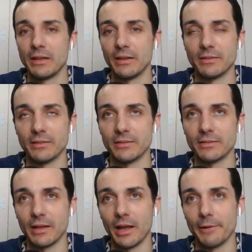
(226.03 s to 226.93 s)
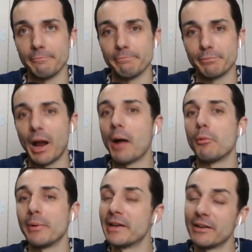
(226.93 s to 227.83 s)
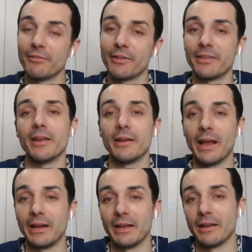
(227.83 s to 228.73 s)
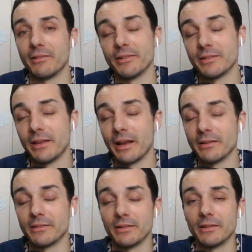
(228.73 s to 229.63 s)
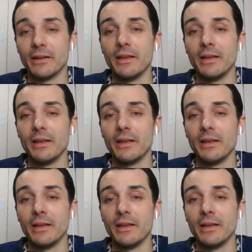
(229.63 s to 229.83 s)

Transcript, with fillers: This is um, probably different than any Analytics of Dynasty